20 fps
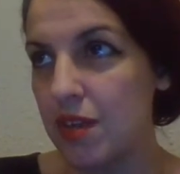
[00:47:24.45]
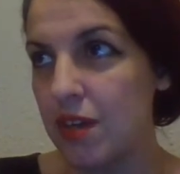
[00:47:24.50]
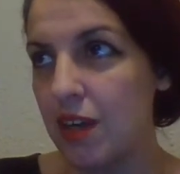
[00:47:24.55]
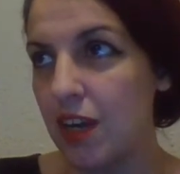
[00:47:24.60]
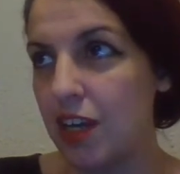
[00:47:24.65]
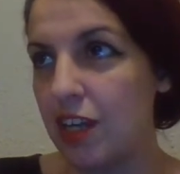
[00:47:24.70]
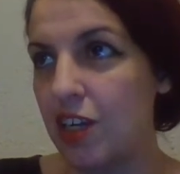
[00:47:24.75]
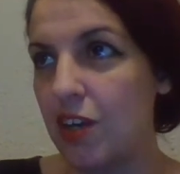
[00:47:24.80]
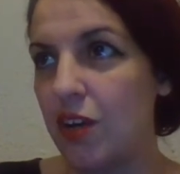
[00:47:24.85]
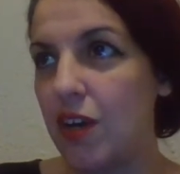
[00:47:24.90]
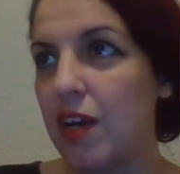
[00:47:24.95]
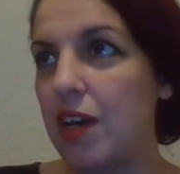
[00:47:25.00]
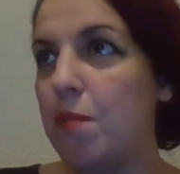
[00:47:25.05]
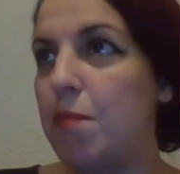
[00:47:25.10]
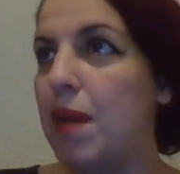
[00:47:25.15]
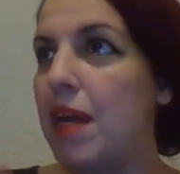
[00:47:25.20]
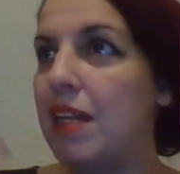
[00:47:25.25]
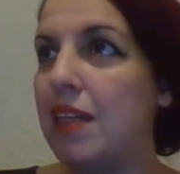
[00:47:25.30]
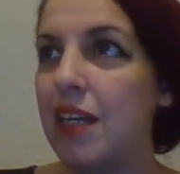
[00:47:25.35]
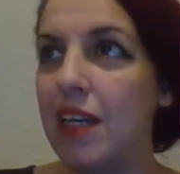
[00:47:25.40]
and you're gonna
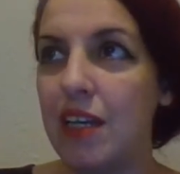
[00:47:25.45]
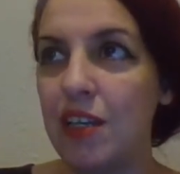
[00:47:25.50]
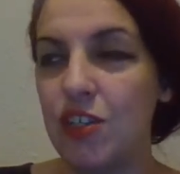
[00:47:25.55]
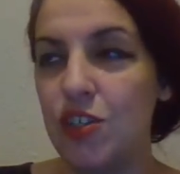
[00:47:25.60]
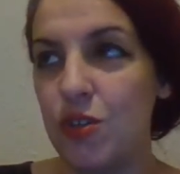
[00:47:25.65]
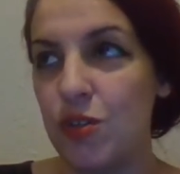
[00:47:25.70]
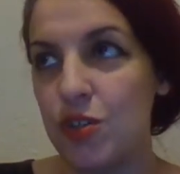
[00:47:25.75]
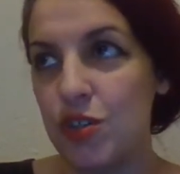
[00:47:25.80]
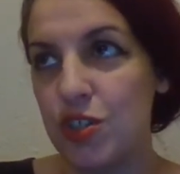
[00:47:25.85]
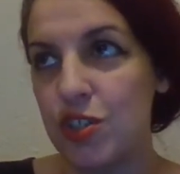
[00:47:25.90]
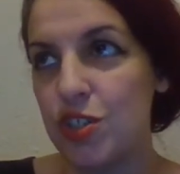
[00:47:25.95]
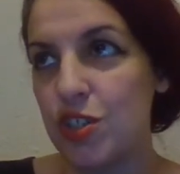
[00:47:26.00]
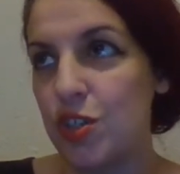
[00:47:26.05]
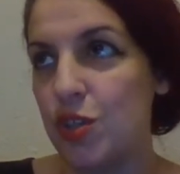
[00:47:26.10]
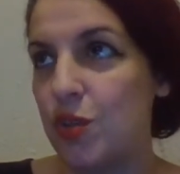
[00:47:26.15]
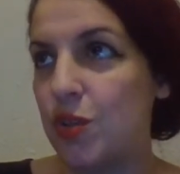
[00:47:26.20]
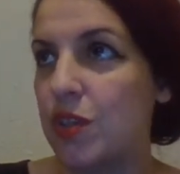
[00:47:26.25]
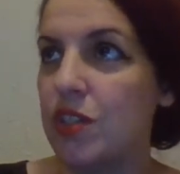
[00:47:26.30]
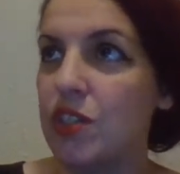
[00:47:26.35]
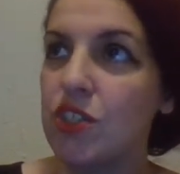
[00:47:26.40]
make the issue just so
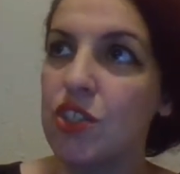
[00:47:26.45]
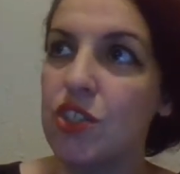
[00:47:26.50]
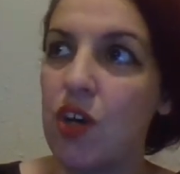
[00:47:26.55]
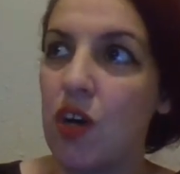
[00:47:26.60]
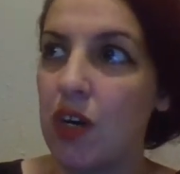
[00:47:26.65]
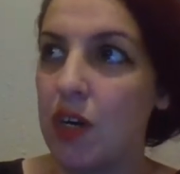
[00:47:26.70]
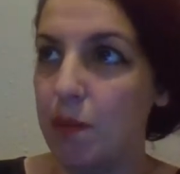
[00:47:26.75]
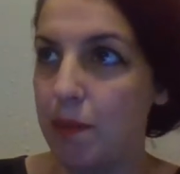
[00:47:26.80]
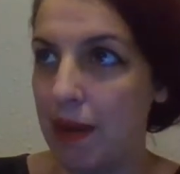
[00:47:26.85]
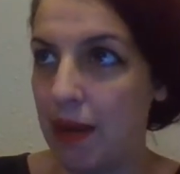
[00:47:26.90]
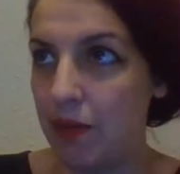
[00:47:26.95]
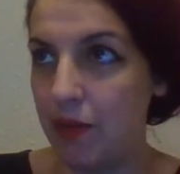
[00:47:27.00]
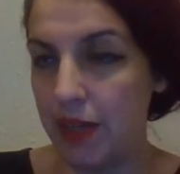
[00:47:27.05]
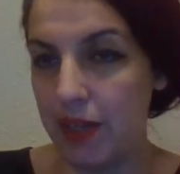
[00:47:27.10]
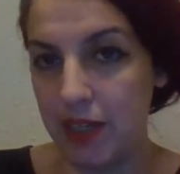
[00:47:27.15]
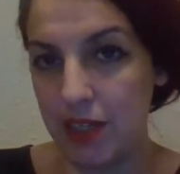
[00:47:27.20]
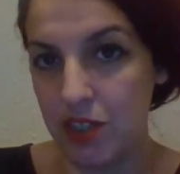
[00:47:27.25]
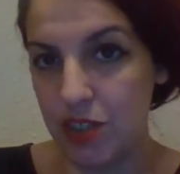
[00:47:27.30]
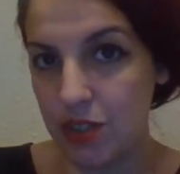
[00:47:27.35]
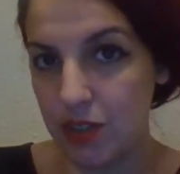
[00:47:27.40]
you can just talk about
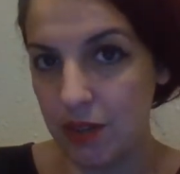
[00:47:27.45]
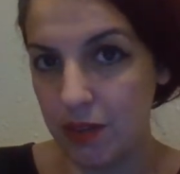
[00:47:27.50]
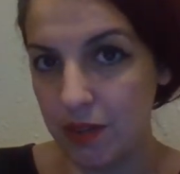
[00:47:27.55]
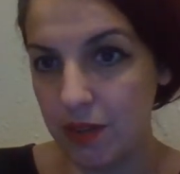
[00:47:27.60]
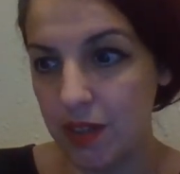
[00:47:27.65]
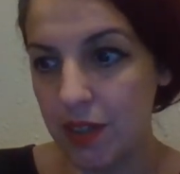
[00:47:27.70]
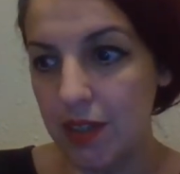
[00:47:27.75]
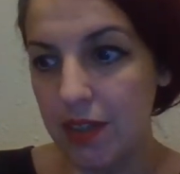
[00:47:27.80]
the issue,